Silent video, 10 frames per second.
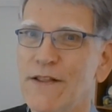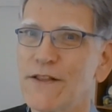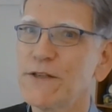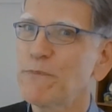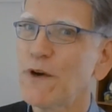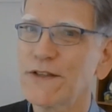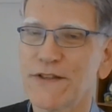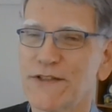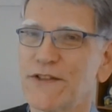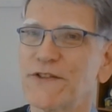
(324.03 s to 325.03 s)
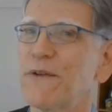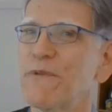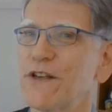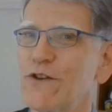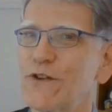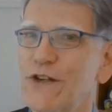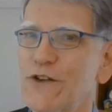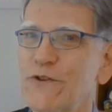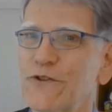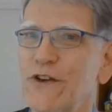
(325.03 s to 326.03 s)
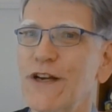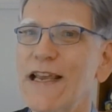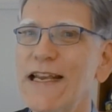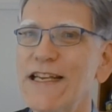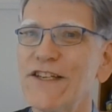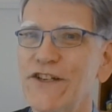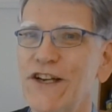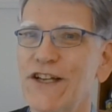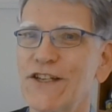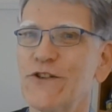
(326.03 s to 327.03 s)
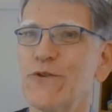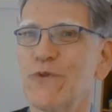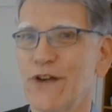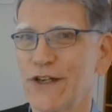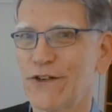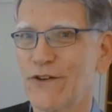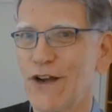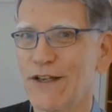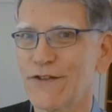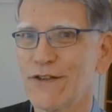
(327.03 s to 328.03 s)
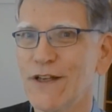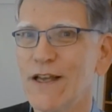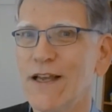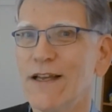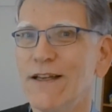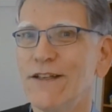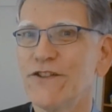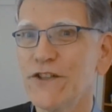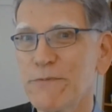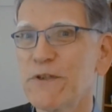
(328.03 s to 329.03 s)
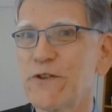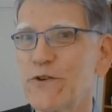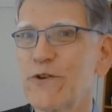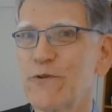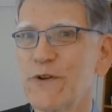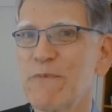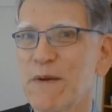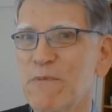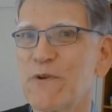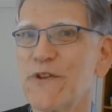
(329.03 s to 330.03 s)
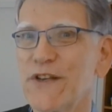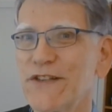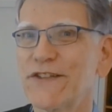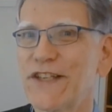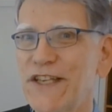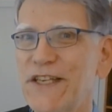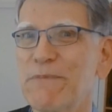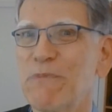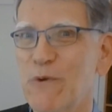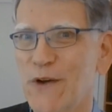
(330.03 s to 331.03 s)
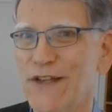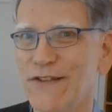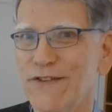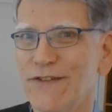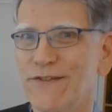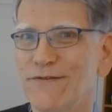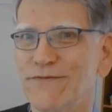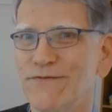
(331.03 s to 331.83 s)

This process is something you can use on any challenge you run across. Just be sure to remember these key points.